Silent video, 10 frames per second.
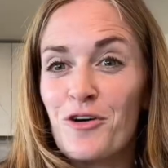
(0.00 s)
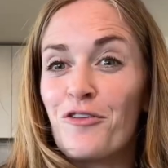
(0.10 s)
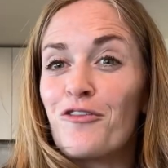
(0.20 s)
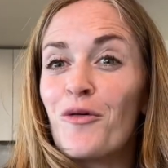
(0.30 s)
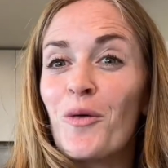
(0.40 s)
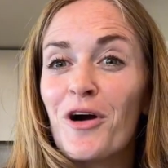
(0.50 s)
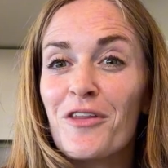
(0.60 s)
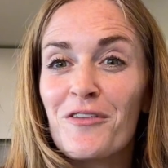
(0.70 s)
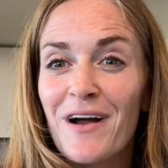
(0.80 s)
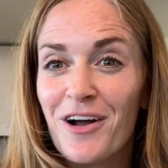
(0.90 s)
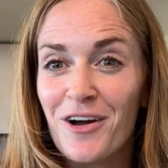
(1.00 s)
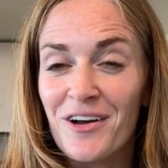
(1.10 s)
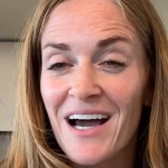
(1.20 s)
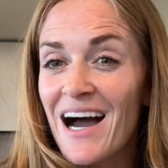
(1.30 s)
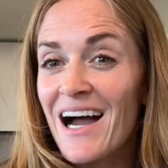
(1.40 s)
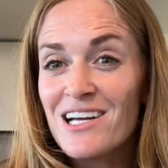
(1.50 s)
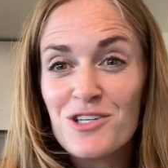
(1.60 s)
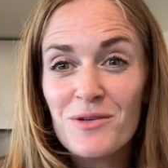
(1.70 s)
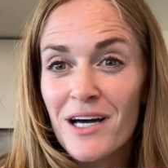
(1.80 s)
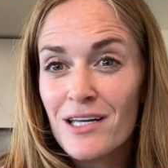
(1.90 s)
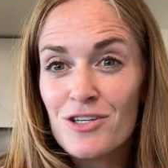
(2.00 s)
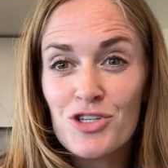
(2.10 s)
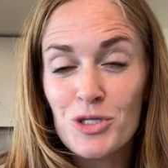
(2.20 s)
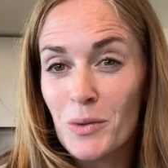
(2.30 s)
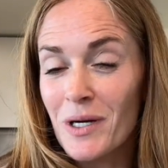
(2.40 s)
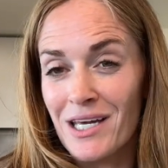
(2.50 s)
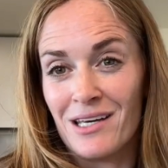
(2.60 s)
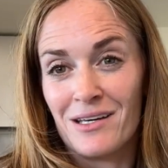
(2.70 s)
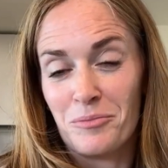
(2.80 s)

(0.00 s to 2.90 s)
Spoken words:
For the record, I do not enjoy